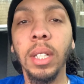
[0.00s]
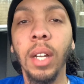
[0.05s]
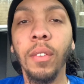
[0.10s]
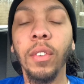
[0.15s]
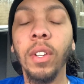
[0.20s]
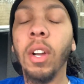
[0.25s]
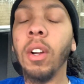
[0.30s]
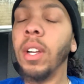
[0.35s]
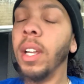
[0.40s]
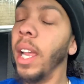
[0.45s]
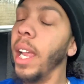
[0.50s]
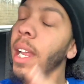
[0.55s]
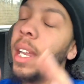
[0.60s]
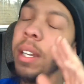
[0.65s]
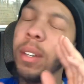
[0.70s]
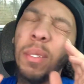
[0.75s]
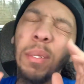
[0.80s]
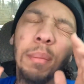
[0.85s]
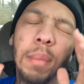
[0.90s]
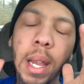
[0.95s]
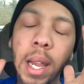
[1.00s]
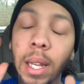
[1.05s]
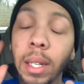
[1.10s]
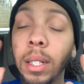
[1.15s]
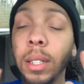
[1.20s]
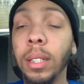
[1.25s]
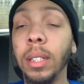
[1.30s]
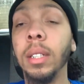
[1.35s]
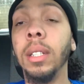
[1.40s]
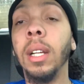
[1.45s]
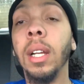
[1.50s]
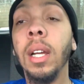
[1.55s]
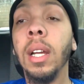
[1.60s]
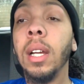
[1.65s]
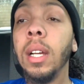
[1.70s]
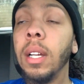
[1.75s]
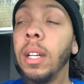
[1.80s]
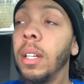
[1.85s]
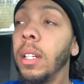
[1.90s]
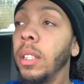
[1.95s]
Every, okay, anyway, man, listen
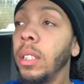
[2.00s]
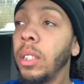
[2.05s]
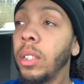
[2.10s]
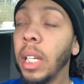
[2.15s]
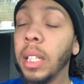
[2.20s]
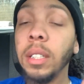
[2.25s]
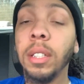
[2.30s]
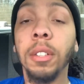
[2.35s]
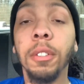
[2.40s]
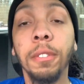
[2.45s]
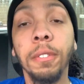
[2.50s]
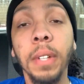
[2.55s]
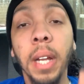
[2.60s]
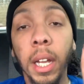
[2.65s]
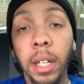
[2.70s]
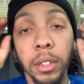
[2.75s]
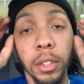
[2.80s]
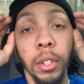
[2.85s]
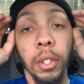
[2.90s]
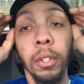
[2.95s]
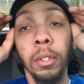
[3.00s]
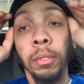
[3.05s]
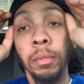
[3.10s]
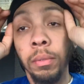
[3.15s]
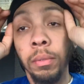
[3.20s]
straight to the facts, y'all.